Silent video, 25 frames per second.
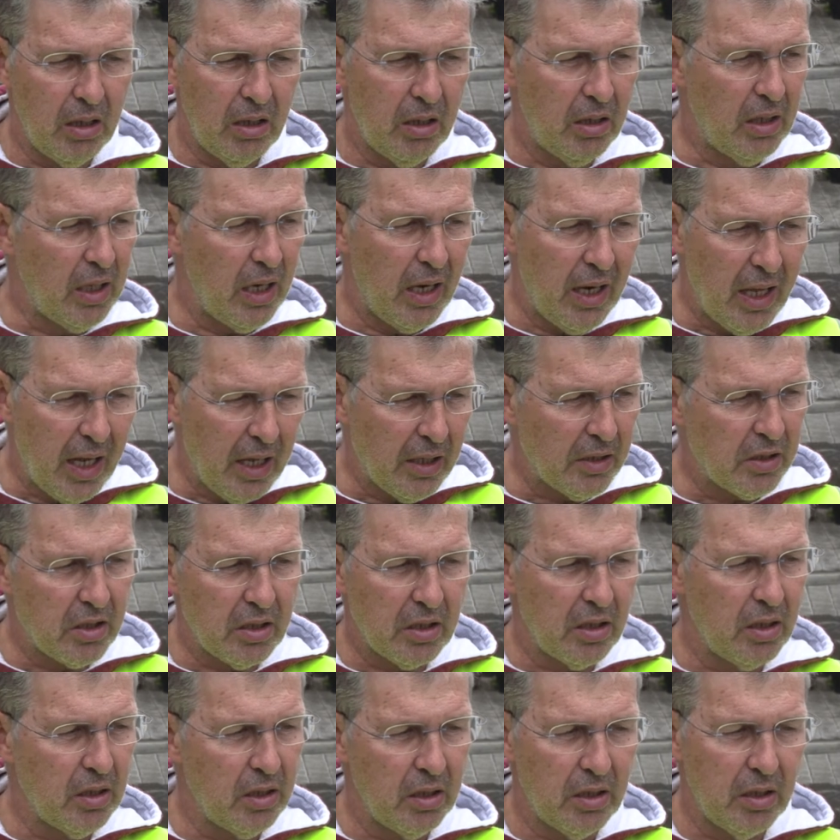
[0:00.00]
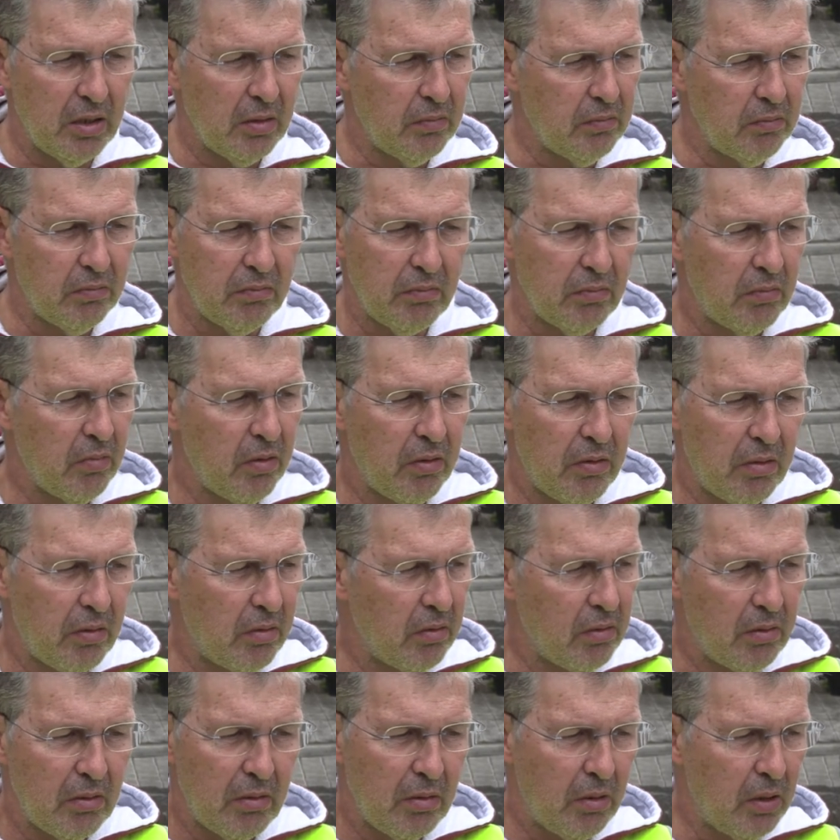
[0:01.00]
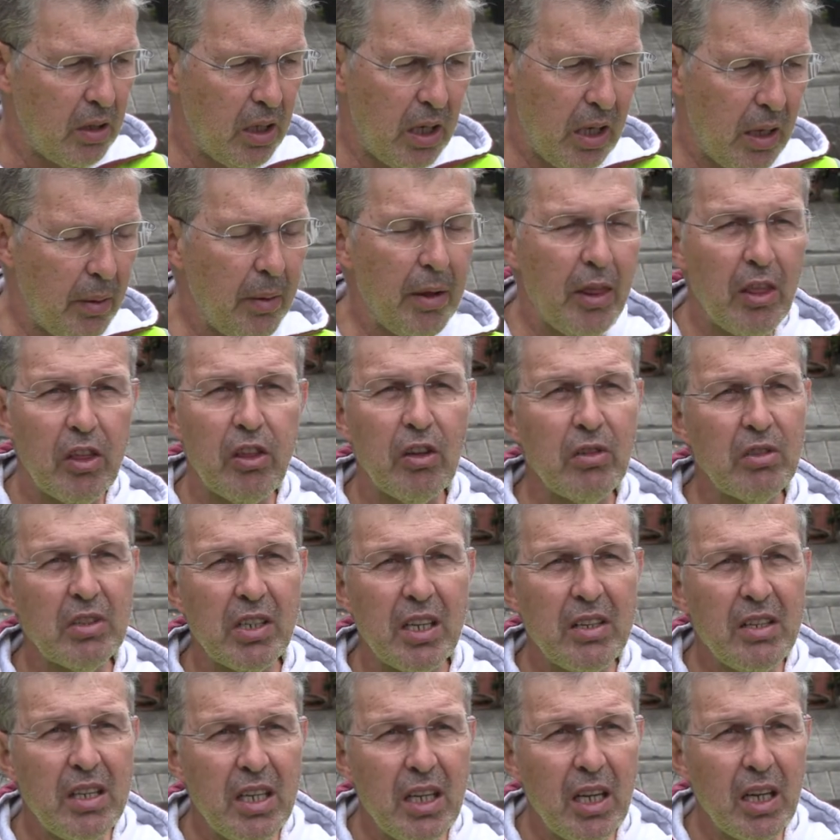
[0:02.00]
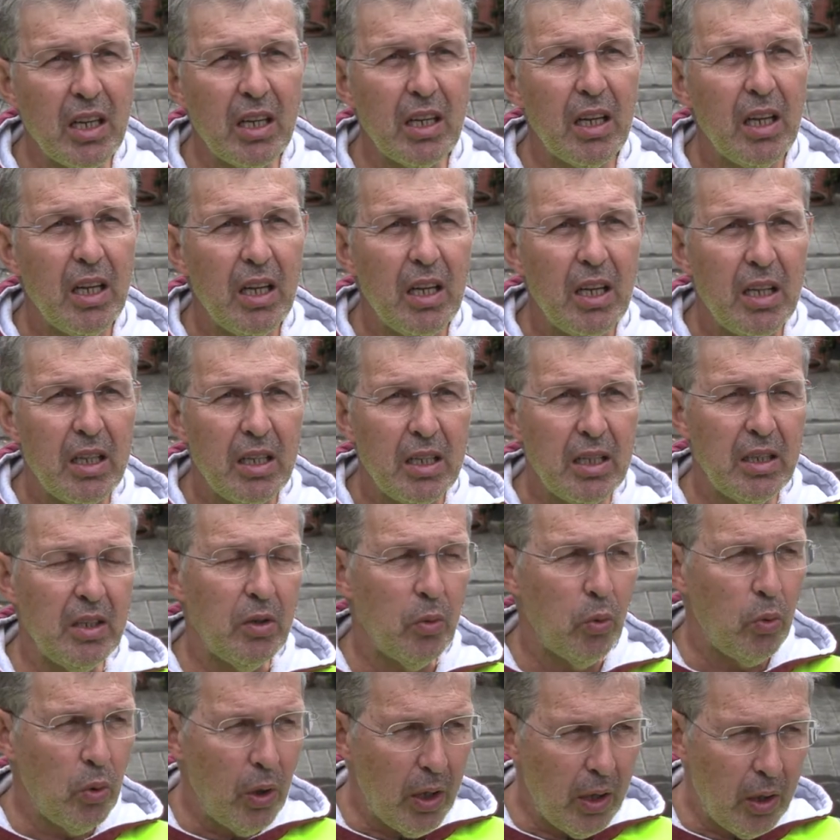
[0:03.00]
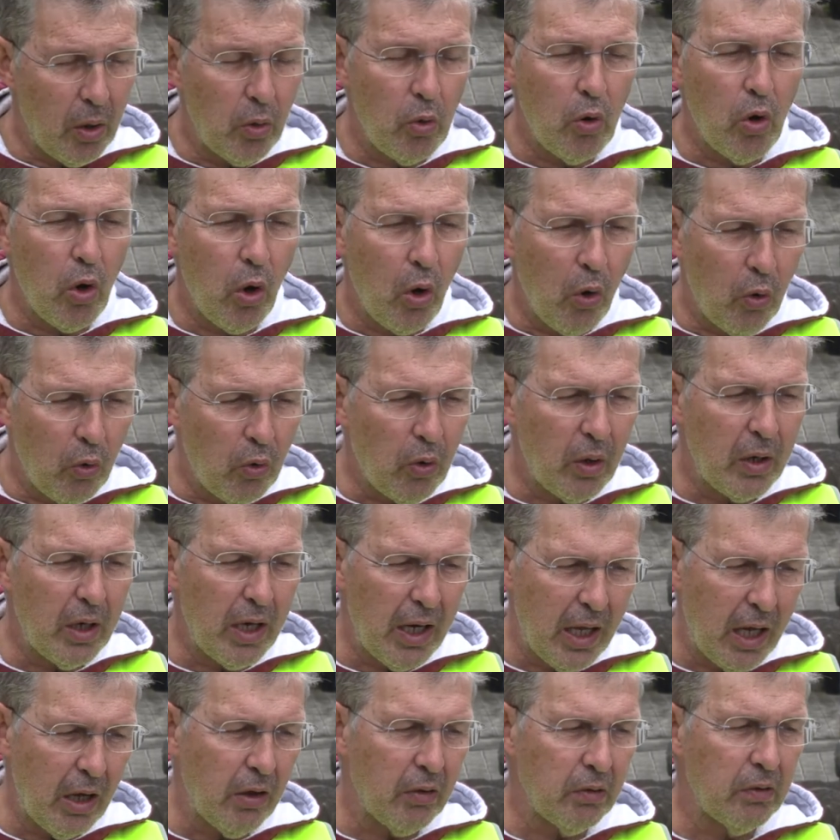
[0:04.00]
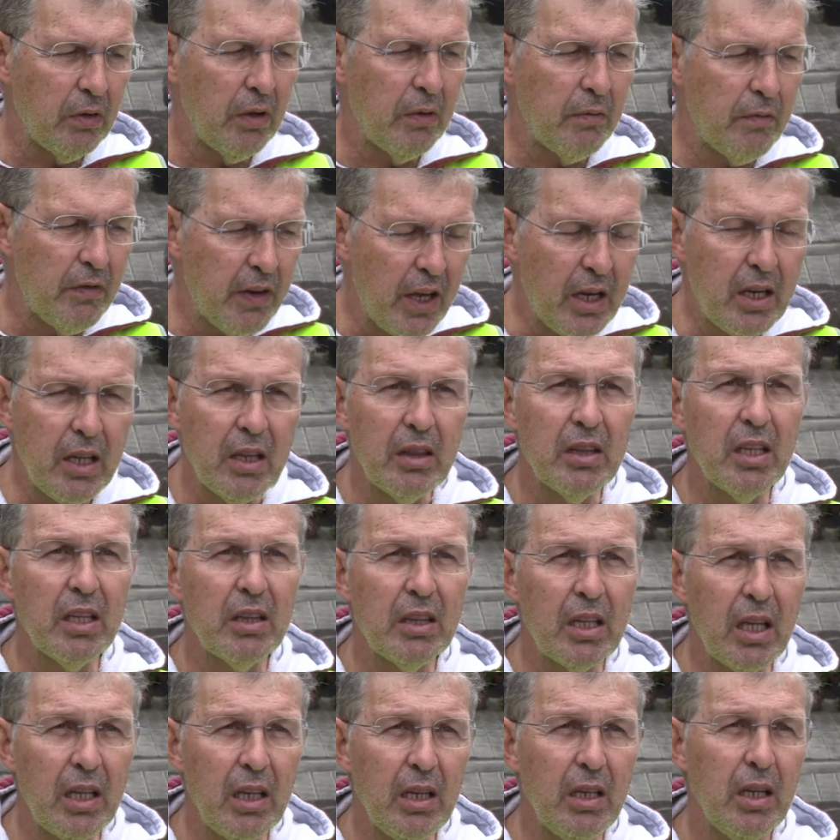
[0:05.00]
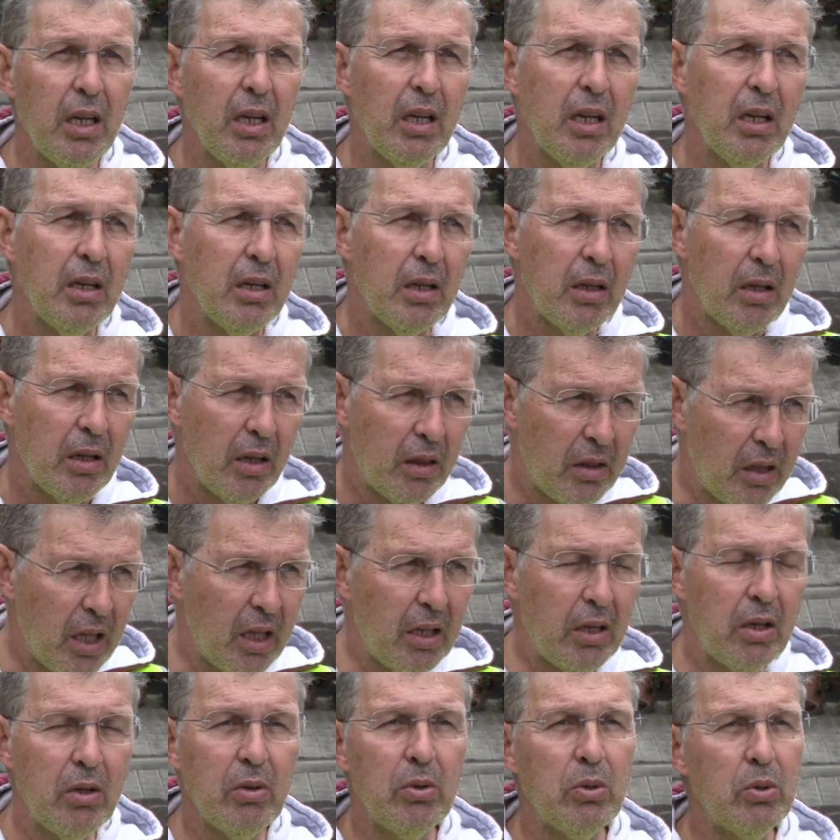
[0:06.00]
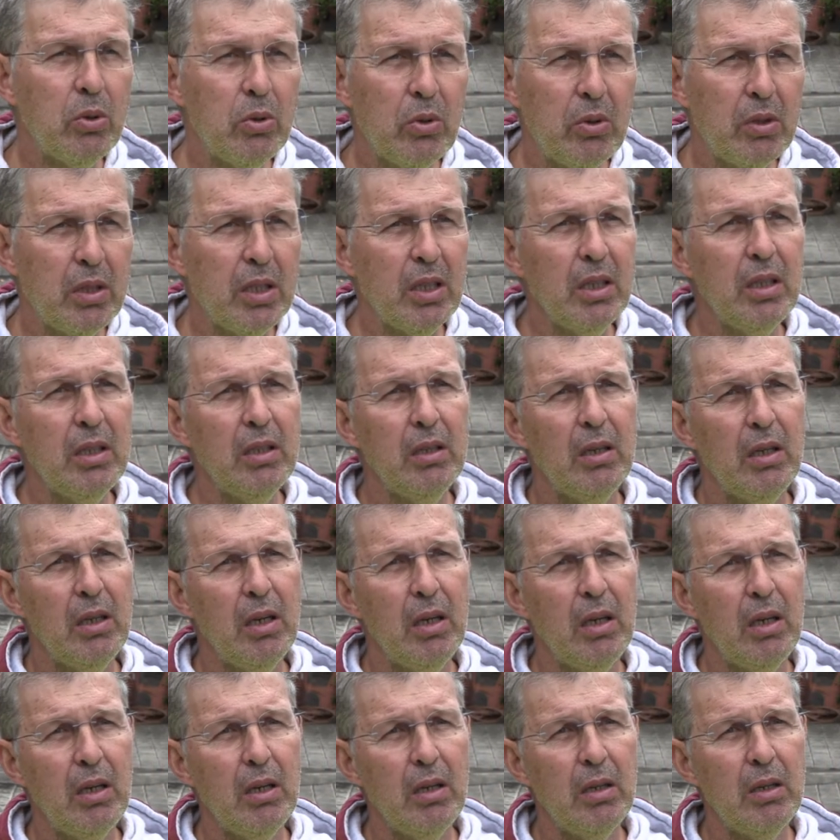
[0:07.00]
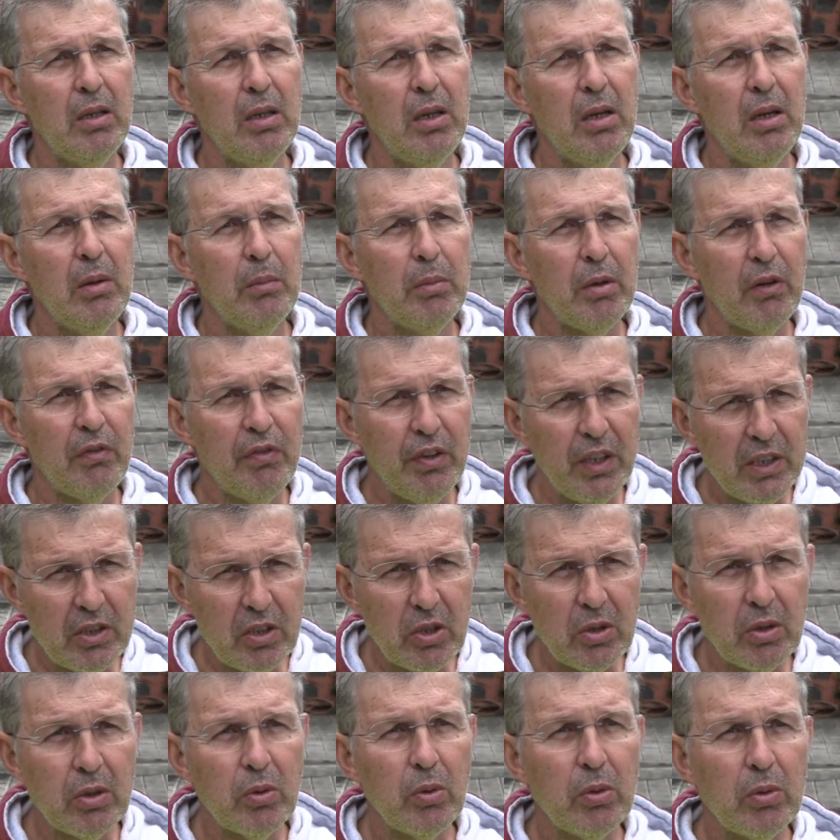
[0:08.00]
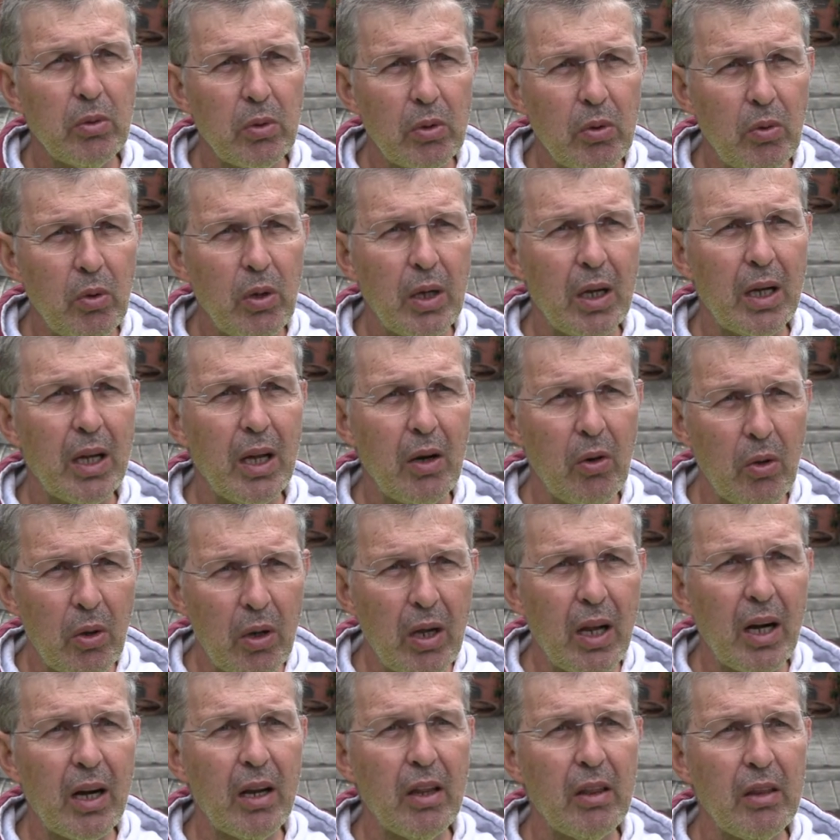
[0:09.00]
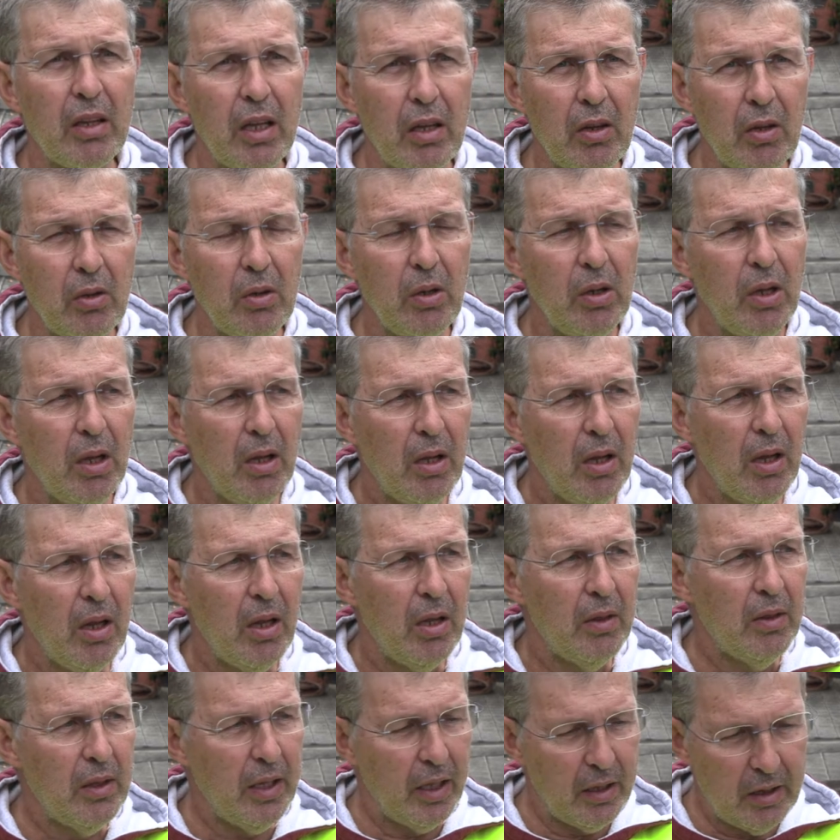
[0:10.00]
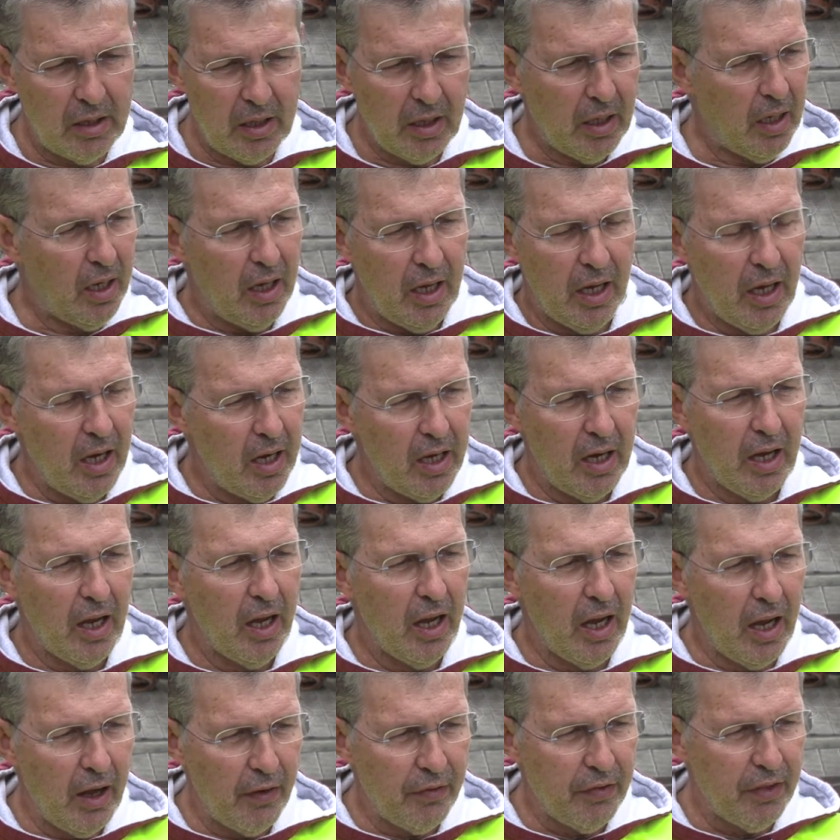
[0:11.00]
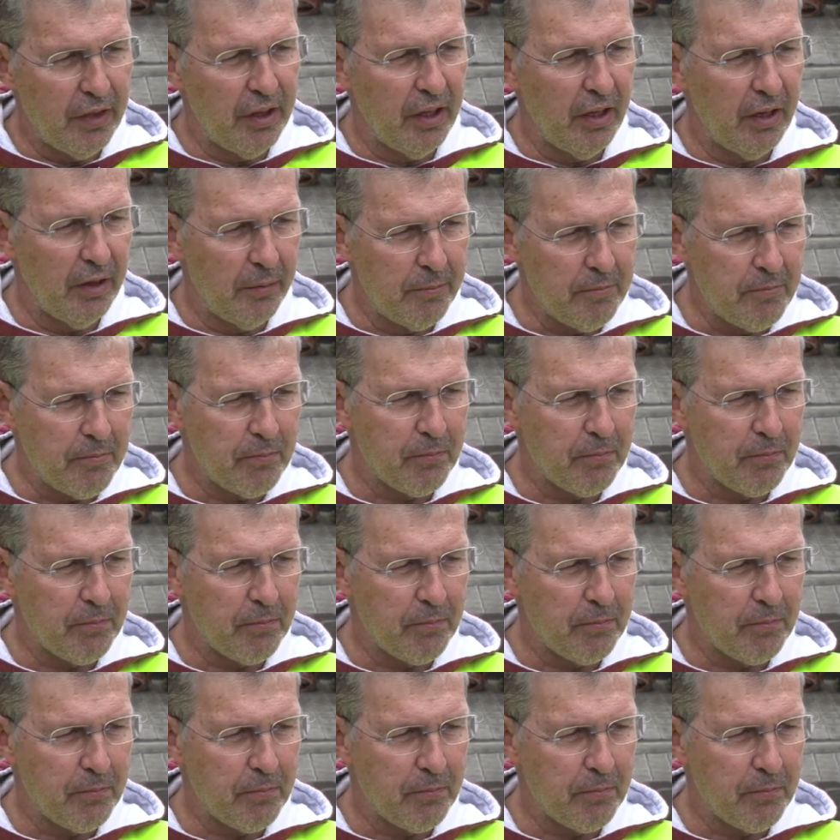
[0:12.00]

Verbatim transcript: the last uh, 11,000 years, we know now very in detail. Thank you to the uh, professor Juan Carlos Carracedo that I have the,